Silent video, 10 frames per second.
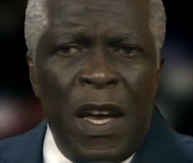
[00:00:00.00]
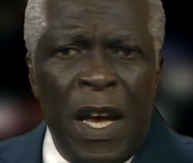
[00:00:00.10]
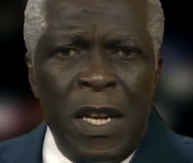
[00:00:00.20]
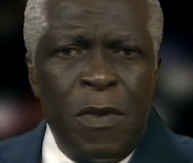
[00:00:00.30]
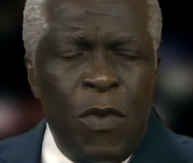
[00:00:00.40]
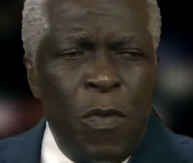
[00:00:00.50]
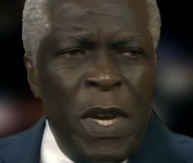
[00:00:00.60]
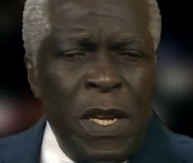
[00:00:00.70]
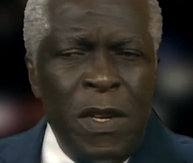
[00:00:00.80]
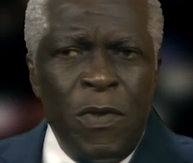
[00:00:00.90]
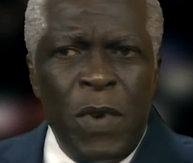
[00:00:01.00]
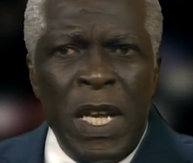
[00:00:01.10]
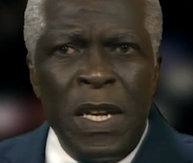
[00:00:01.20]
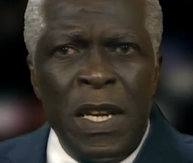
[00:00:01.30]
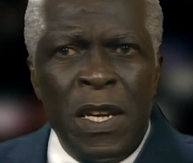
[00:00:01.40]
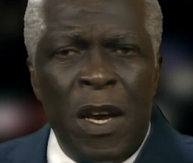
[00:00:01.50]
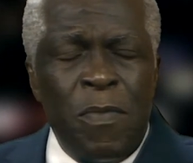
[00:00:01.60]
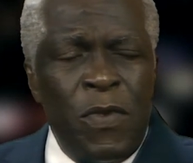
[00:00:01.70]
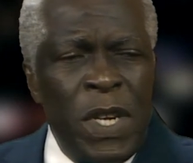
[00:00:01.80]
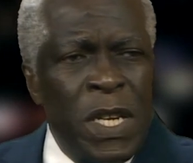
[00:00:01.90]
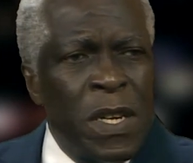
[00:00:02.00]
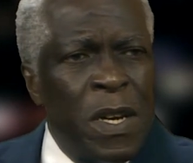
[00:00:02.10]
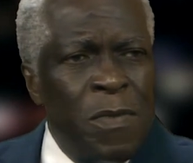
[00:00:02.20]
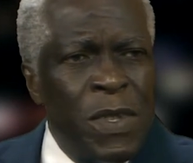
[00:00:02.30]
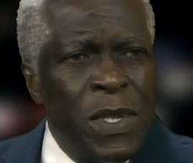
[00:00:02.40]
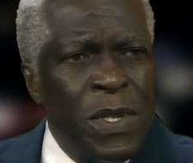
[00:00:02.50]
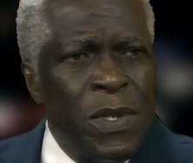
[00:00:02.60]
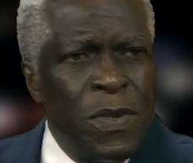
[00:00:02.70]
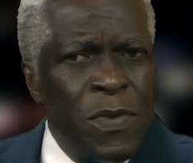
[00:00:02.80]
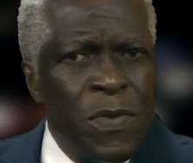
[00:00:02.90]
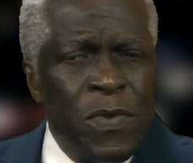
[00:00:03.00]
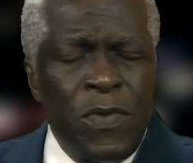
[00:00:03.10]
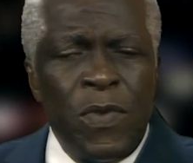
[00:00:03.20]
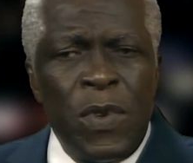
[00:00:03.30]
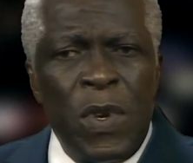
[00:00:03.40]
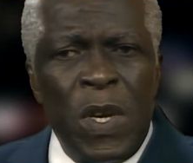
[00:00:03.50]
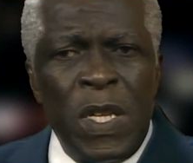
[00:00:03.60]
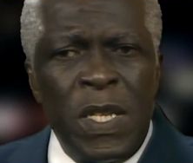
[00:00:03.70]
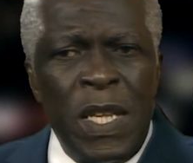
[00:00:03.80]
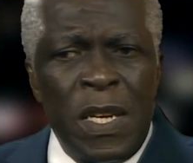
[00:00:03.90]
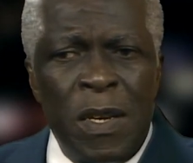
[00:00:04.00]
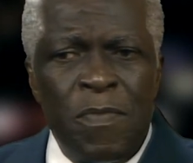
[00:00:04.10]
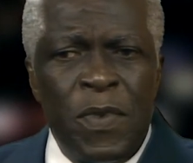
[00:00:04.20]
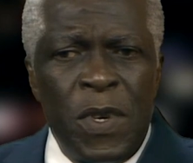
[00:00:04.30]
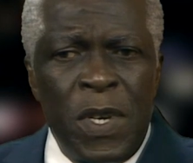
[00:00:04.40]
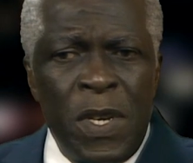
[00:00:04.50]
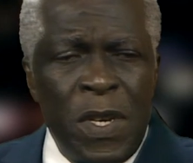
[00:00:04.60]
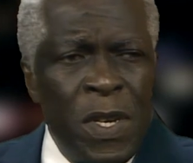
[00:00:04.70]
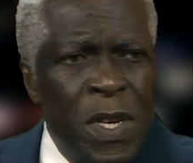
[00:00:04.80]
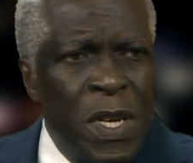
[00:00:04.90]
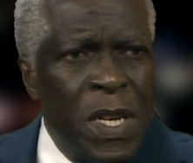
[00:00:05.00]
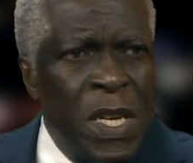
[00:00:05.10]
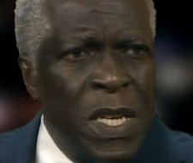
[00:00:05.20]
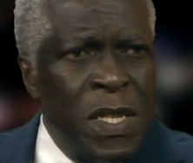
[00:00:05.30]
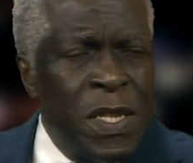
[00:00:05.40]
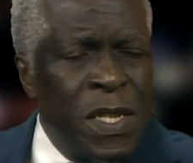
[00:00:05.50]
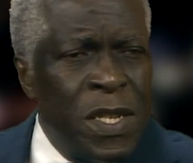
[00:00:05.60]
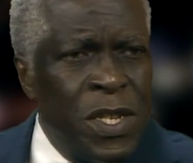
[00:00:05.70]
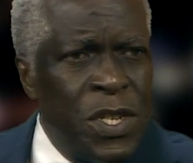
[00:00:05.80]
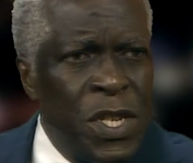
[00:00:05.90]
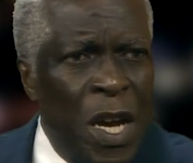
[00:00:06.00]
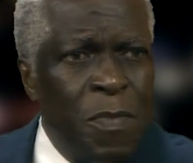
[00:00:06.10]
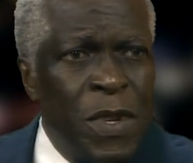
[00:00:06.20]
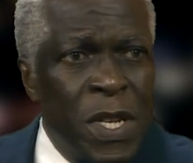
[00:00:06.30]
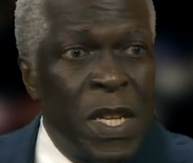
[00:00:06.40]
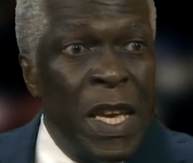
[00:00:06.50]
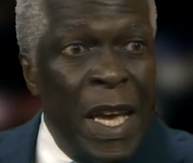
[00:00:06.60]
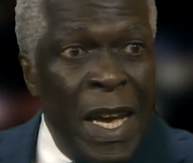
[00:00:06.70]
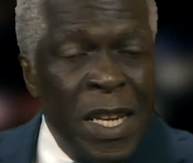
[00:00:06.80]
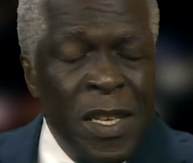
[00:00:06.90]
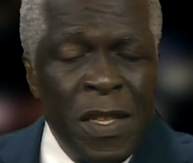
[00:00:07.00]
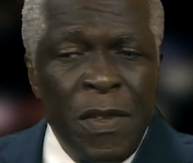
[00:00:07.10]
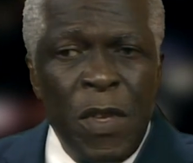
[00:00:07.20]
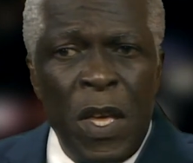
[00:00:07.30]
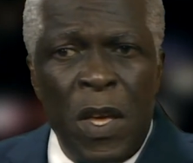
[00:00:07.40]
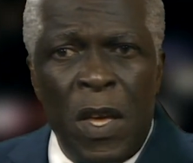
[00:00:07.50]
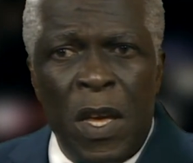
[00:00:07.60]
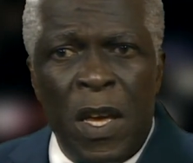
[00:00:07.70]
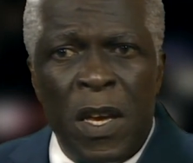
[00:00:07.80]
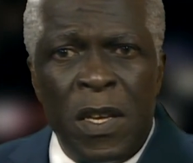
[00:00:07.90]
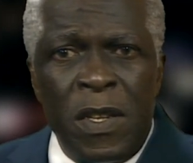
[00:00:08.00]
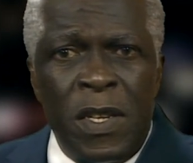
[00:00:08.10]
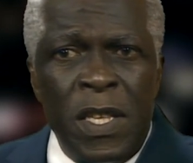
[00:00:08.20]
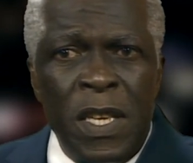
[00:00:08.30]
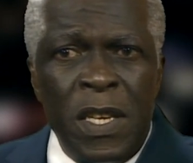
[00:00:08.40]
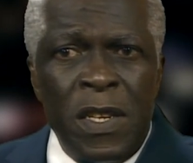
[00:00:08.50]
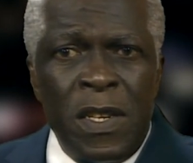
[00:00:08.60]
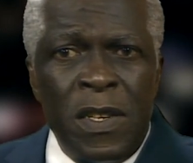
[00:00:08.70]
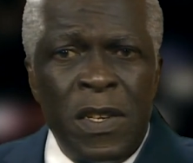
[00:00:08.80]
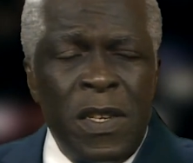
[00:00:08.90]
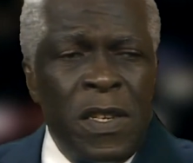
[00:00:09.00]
At the moment, when an operator comes to set up his shop in Guyana, the